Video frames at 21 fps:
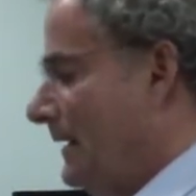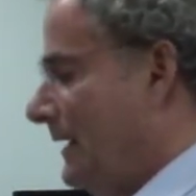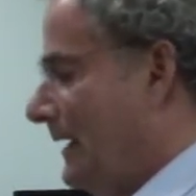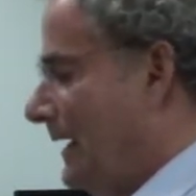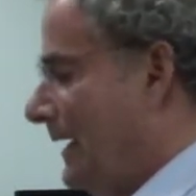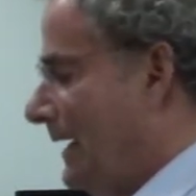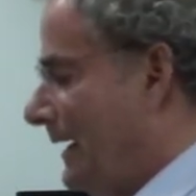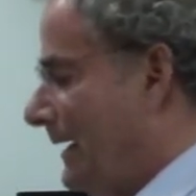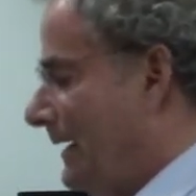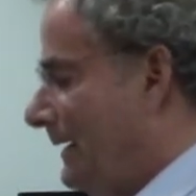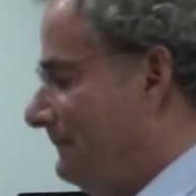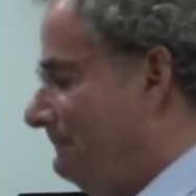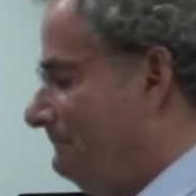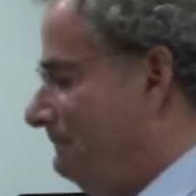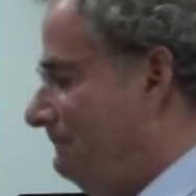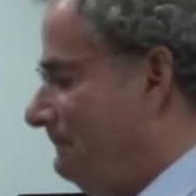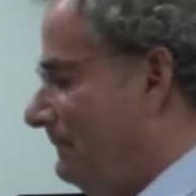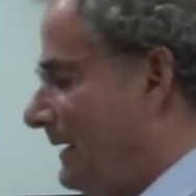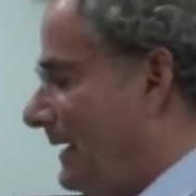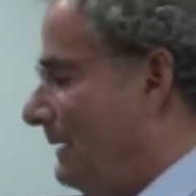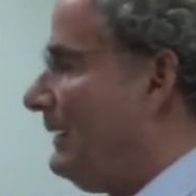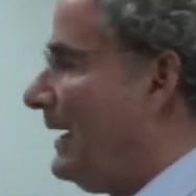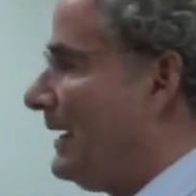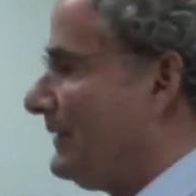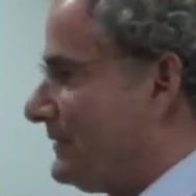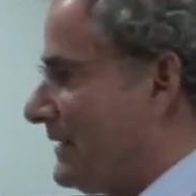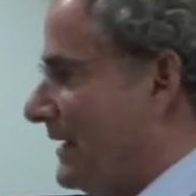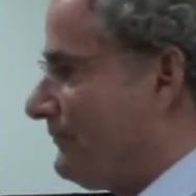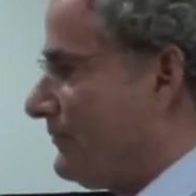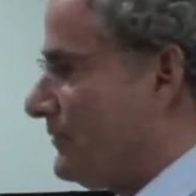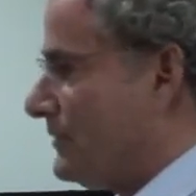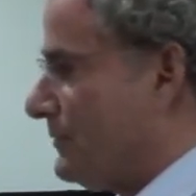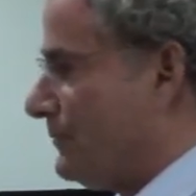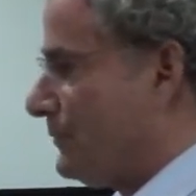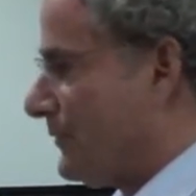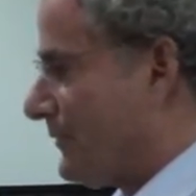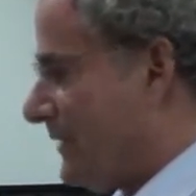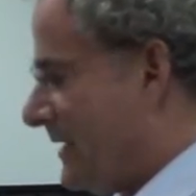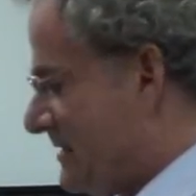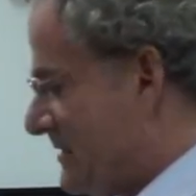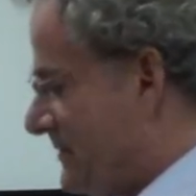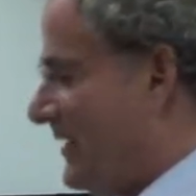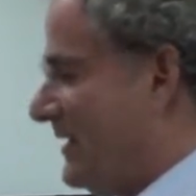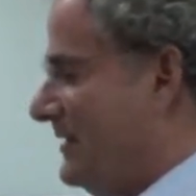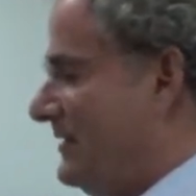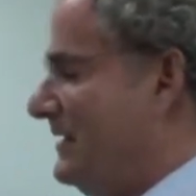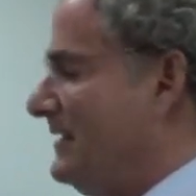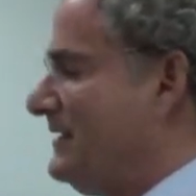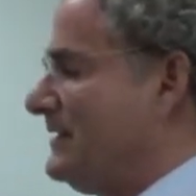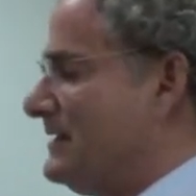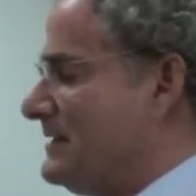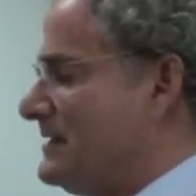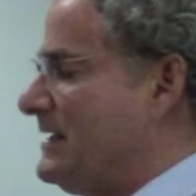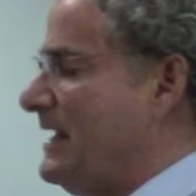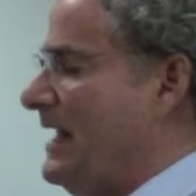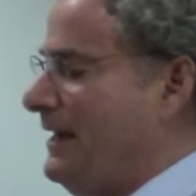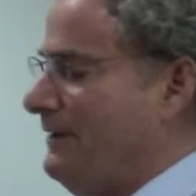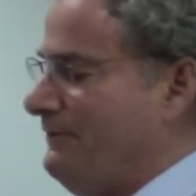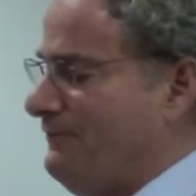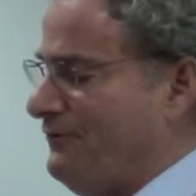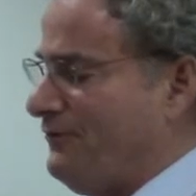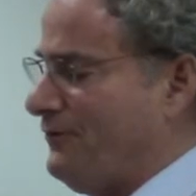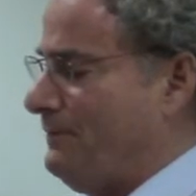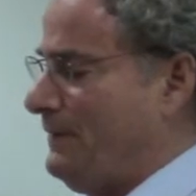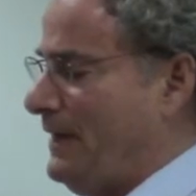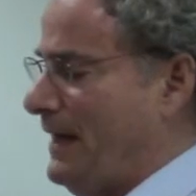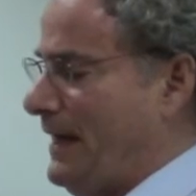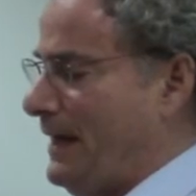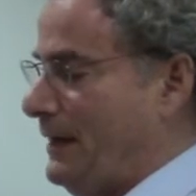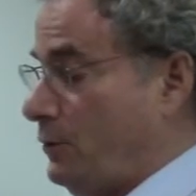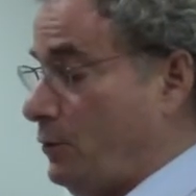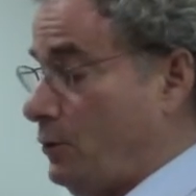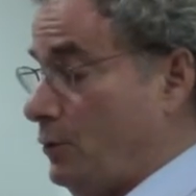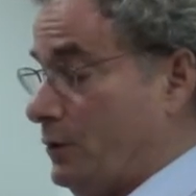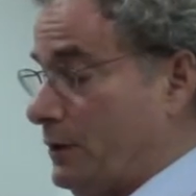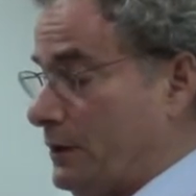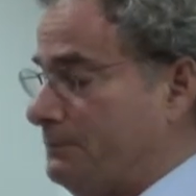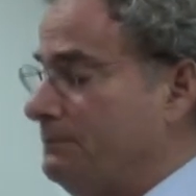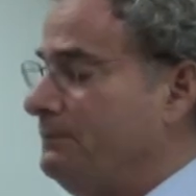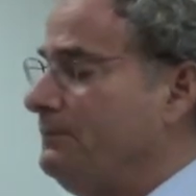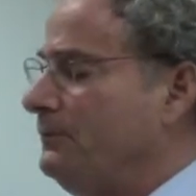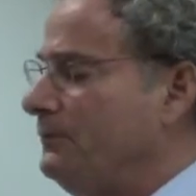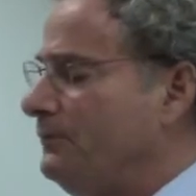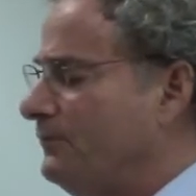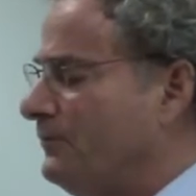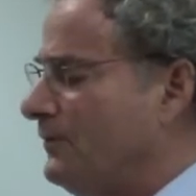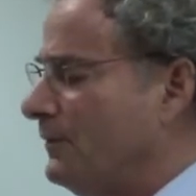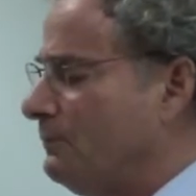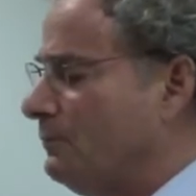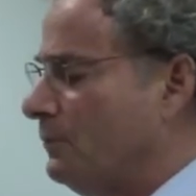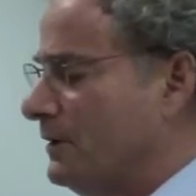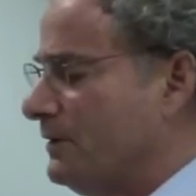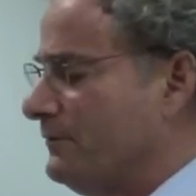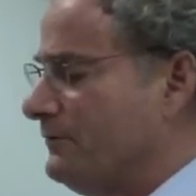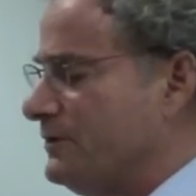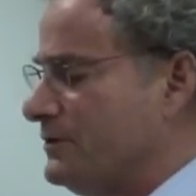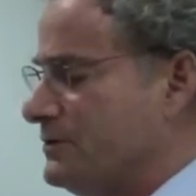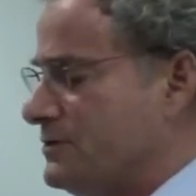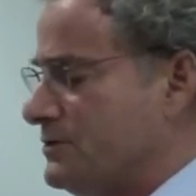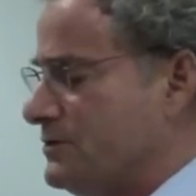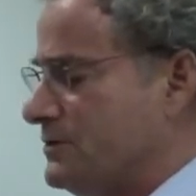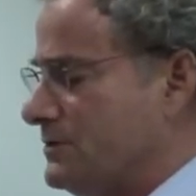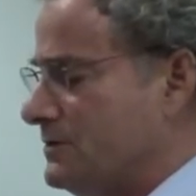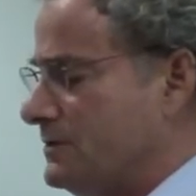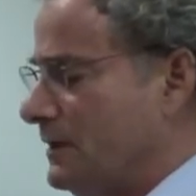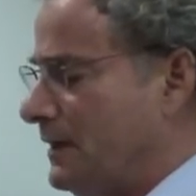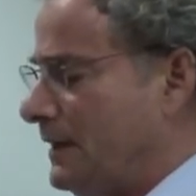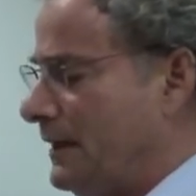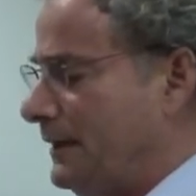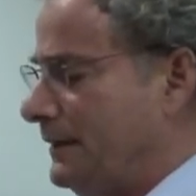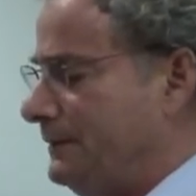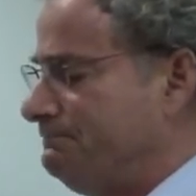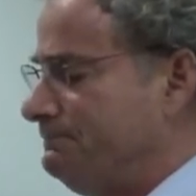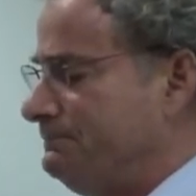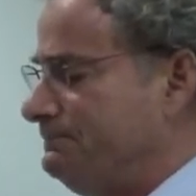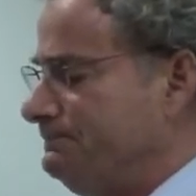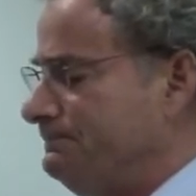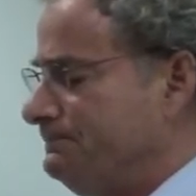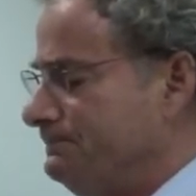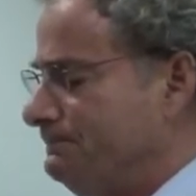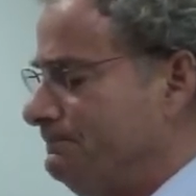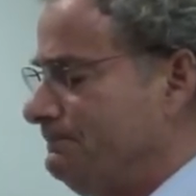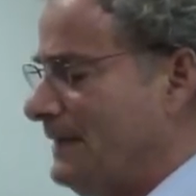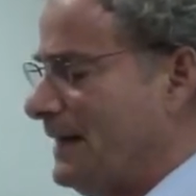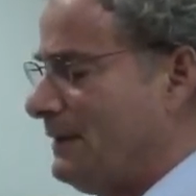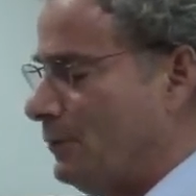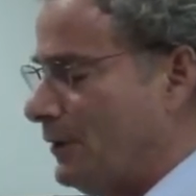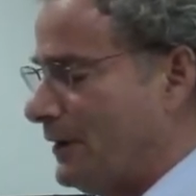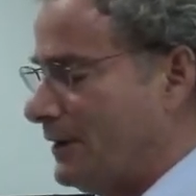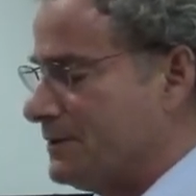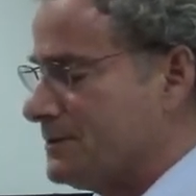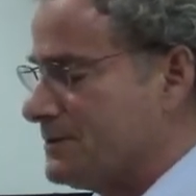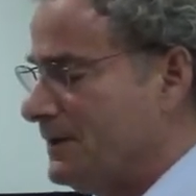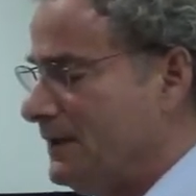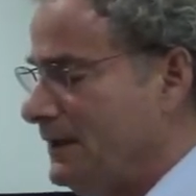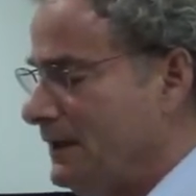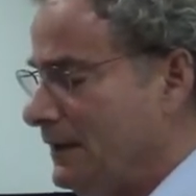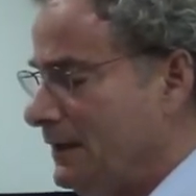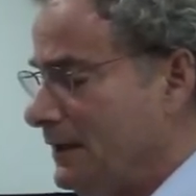about that for the Progressive, and I think this came from that, or from one of his memoirs.